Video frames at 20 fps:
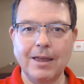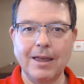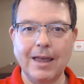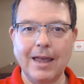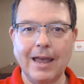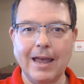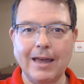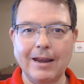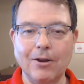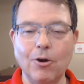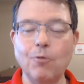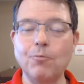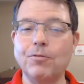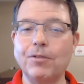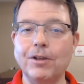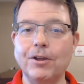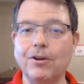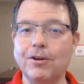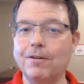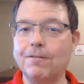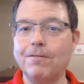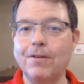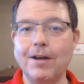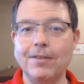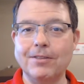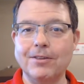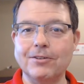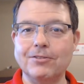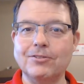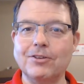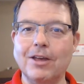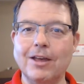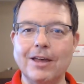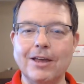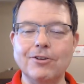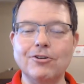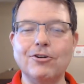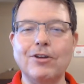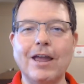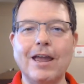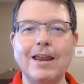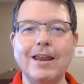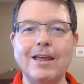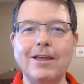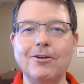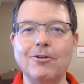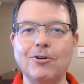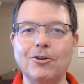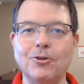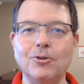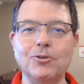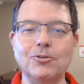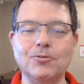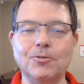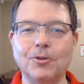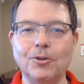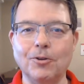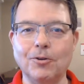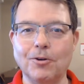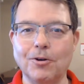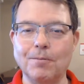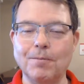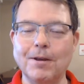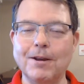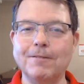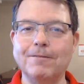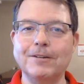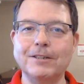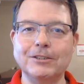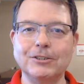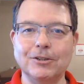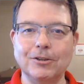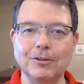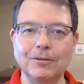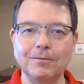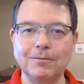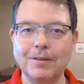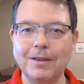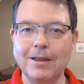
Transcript: and hopefully you're going to find this entertaining or useful or beneficial.